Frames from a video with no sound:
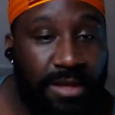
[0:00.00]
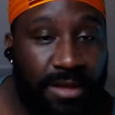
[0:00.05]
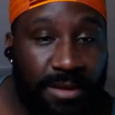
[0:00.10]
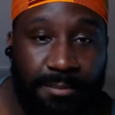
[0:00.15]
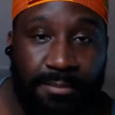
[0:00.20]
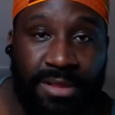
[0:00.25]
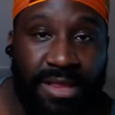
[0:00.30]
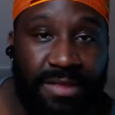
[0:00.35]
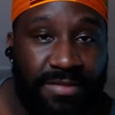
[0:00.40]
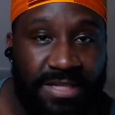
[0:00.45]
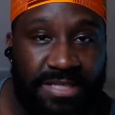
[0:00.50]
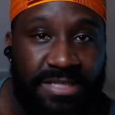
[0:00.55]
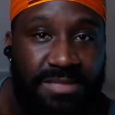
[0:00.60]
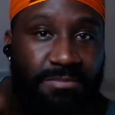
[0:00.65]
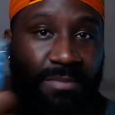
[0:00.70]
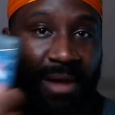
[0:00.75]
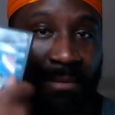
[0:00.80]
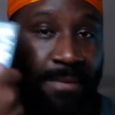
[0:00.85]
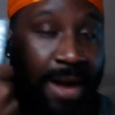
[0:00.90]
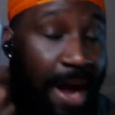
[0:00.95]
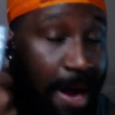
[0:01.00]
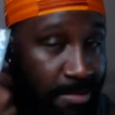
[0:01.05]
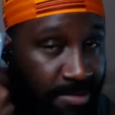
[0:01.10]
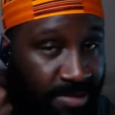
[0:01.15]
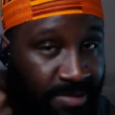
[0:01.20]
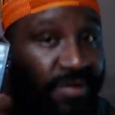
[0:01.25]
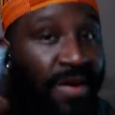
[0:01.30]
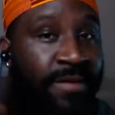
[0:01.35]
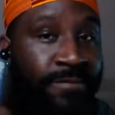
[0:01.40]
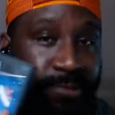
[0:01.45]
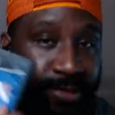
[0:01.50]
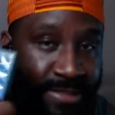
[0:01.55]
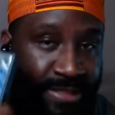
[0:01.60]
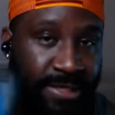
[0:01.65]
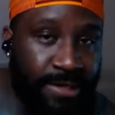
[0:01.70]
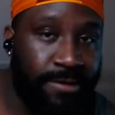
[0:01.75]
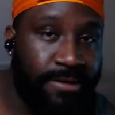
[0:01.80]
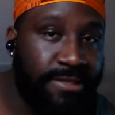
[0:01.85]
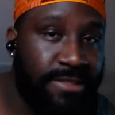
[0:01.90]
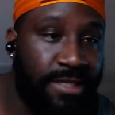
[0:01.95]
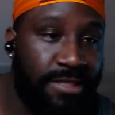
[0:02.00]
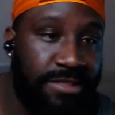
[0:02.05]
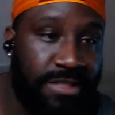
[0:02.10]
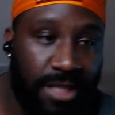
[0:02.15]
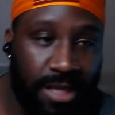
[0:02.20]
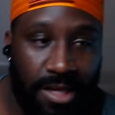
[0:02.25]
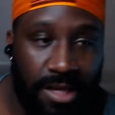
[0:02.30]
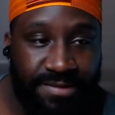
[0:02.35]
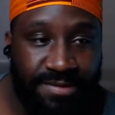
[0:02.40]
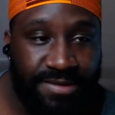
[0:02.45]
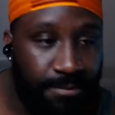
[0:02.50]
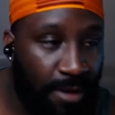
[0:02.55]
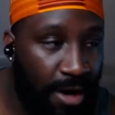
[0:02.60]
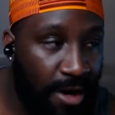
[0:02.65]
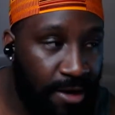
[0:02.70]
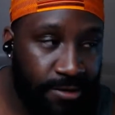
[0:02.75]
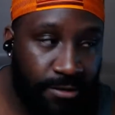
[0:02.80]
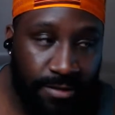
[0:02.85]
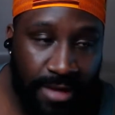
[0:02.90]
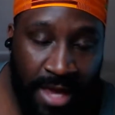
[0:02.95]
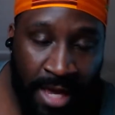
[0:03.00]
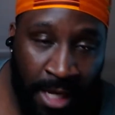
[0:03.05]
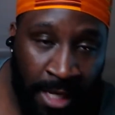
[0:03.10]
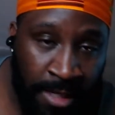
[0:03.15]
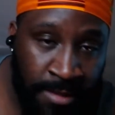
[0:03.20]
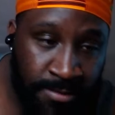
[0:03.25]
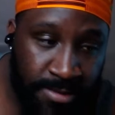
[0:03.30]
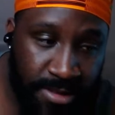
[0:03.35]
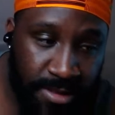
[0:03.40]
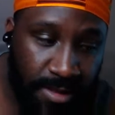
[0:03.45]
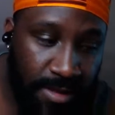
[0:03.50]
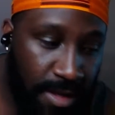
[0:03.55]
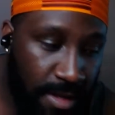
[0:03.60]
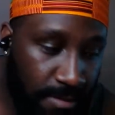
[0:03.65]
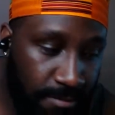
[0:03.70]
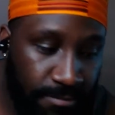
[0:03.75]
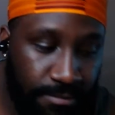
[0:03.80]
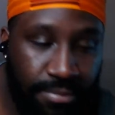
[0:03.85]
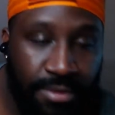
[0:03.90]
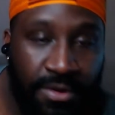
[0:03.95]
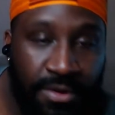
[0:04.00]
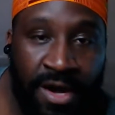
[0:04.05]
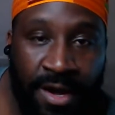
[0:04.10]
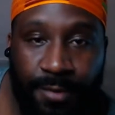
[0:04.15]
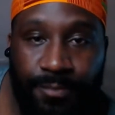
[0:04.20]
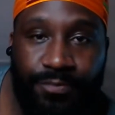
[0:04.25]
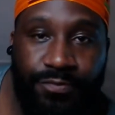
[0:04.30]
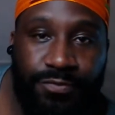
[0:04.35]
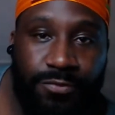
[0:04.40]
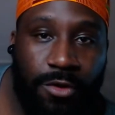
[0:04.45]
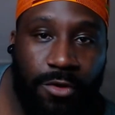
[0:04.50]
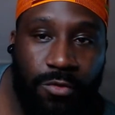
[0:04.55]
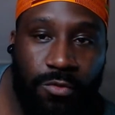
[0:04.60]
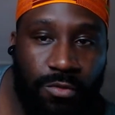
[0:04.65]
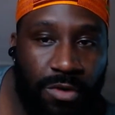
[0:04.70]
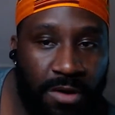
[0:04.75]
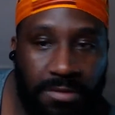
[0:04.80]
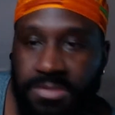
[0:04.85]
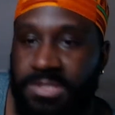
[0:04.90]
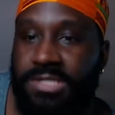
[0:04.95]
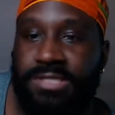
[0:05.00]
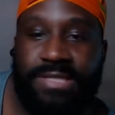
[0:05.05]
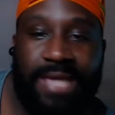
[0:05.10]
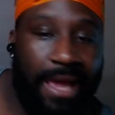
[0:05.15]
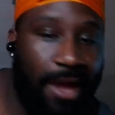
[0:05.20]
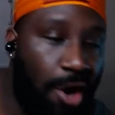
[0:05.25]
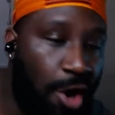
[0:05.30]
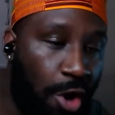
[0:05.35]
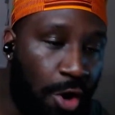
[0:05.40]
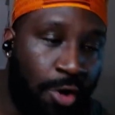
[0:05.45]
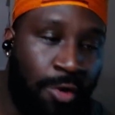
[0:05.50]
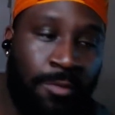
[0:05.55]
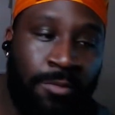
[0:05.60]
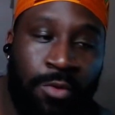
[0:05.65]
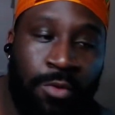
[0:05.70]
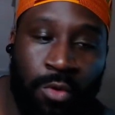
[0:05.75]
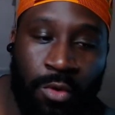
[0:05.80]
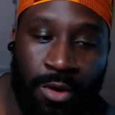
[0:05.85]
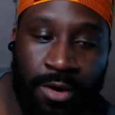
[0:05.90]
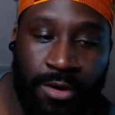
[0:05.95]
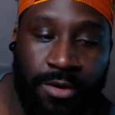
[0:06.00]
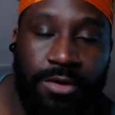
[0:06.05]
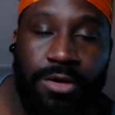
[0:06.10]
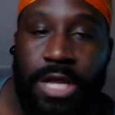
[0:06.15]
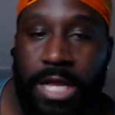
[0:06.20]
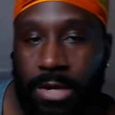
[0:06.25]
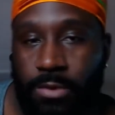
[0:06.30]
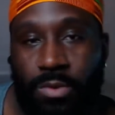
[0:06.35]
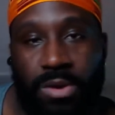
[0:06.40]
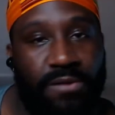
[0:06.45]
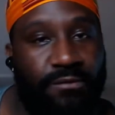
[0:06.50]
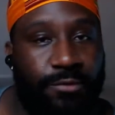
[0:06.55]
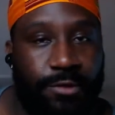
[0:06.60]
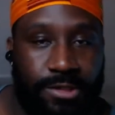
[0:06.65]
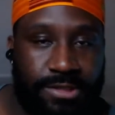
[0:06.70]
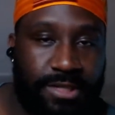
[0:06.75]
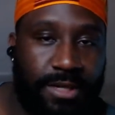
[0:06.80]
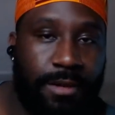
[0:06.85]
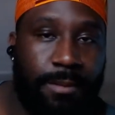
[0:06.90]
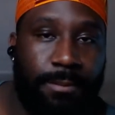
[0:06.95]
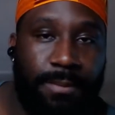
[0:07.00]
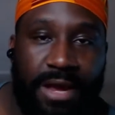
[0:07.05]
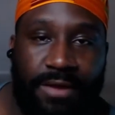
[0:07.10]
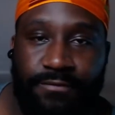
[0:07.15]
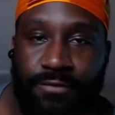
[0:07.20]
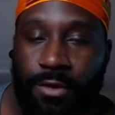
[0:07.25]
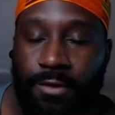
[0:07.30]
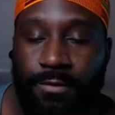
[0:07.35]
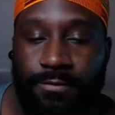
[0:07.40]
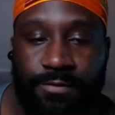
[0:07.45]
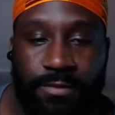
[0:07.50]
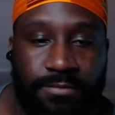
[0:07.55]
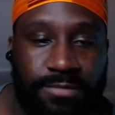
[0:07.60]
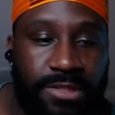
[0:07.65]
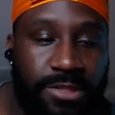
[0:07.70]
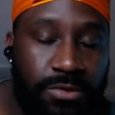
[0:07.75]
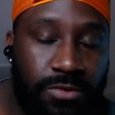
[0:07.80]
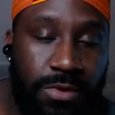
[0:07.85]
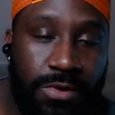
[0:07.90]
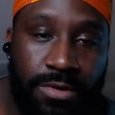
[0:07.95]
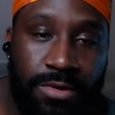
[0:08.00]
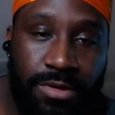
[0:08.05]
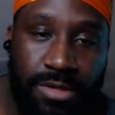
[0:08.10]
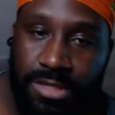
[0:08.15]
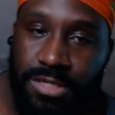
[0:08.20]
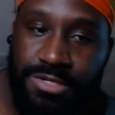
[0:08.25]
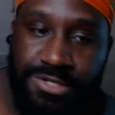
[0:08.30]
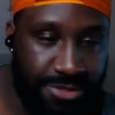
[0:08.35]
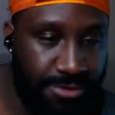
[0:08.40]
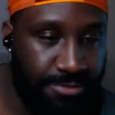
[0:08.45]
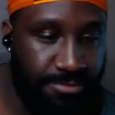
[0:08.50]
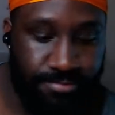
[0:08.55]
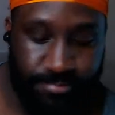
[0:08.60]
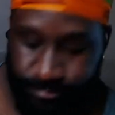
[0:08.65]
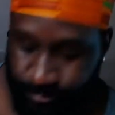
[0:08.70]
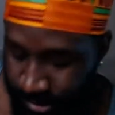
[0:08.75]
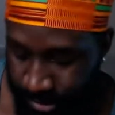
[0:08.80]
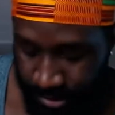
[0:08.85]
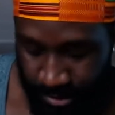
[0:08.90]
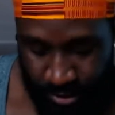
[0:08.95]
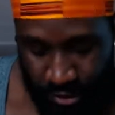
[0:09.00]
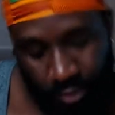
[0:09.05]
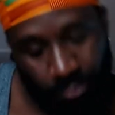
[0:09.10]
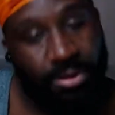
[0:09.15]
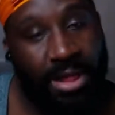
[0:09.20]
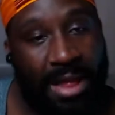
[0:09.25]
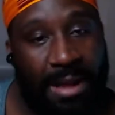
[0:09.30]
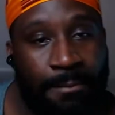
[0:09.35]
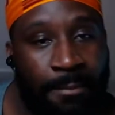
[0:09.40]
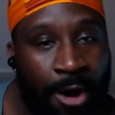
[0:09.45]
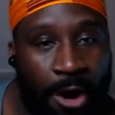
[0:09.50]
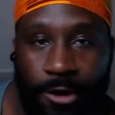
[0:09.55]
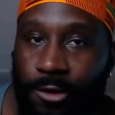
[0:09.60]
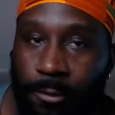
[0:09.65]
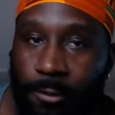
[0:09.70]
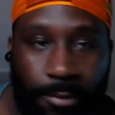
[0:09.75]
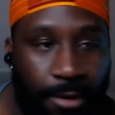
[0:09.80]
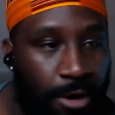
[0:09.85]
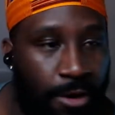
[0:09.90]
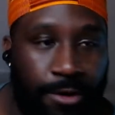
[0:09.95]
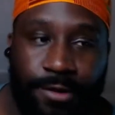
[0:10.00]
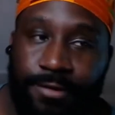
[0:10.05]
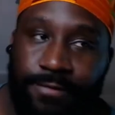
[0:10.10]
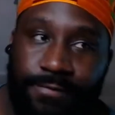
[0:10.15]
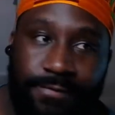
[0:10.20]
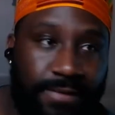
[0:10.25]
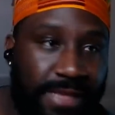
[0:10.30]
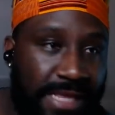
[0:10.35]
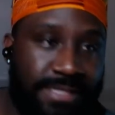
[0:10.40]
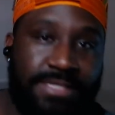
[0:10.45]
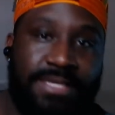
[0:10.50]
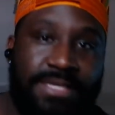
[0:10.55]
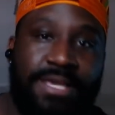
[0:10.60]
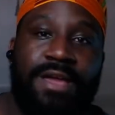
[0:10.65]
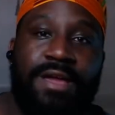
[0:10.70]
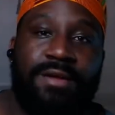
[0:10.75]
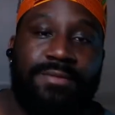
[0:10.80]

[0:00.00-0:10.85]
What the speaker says: believe this is my mom's favorite series because she loves the Mario games, but whenever she's at home or whenever for us to come back home from school, she'll play Mario Party. That's it.